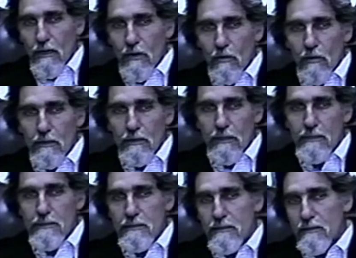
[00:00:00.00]
At
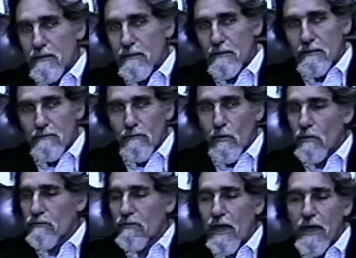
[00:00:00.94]
least 4 or
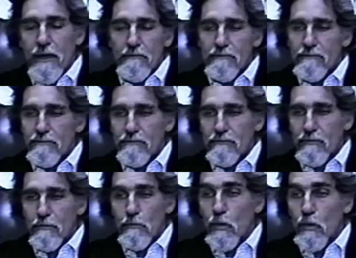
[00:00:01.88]
5
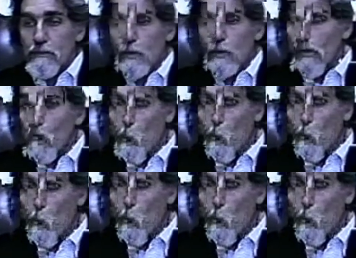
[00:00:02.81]
or more times a